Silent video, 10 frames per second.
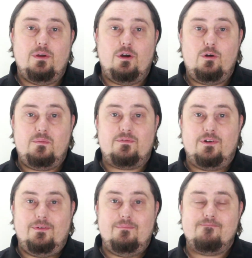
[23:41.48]
up front.
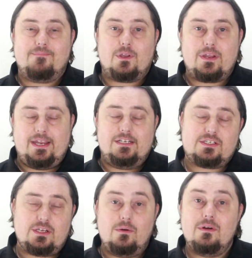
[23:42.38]
Okay,
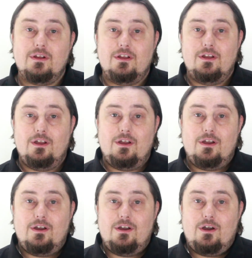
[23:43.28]
so
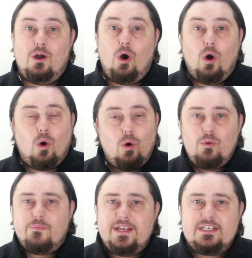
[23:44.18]
all
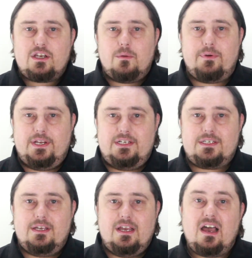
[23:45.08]
these companies
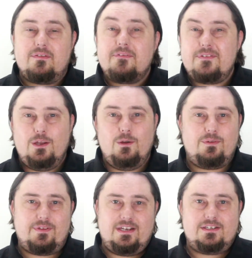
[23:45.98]
have a few
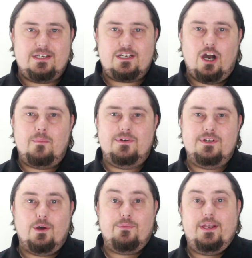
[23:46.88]
things in common,
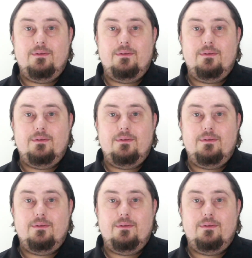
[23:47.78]
don't they?